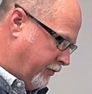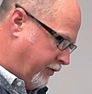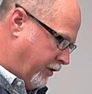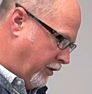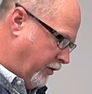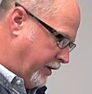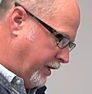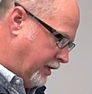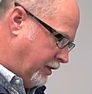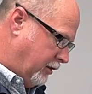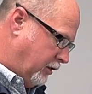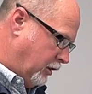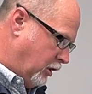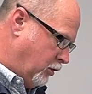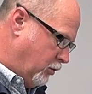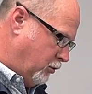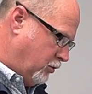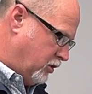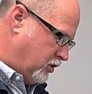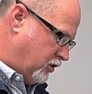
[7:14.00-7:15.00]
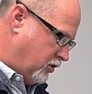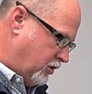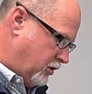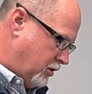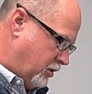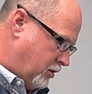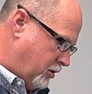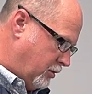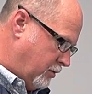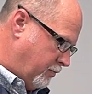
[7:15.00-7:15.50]
very loose
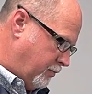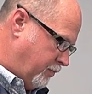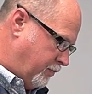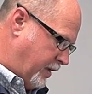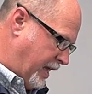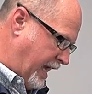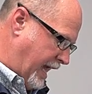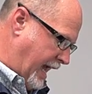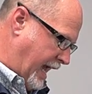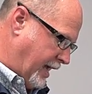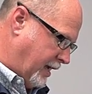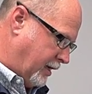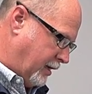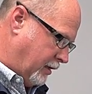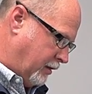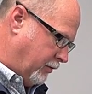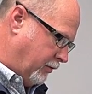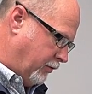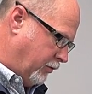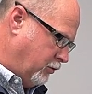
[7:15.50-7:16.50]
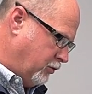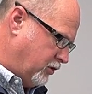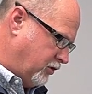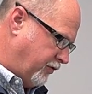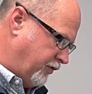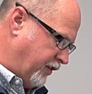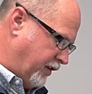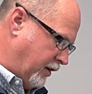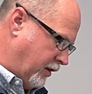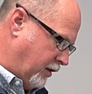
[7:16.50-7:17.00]
pack, a loose
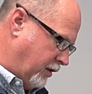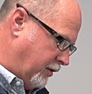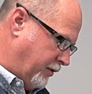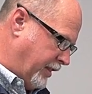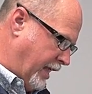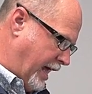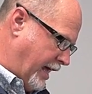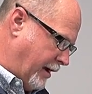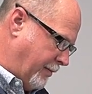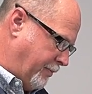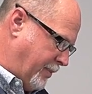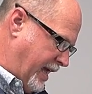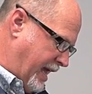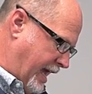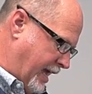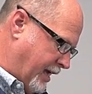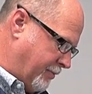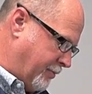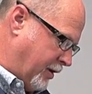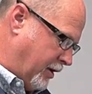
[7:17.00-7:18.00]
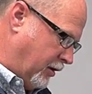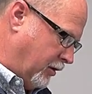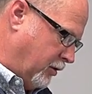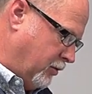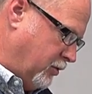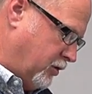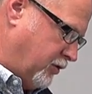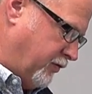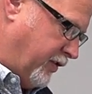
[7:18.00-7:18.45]
fill, not a pack, but a loose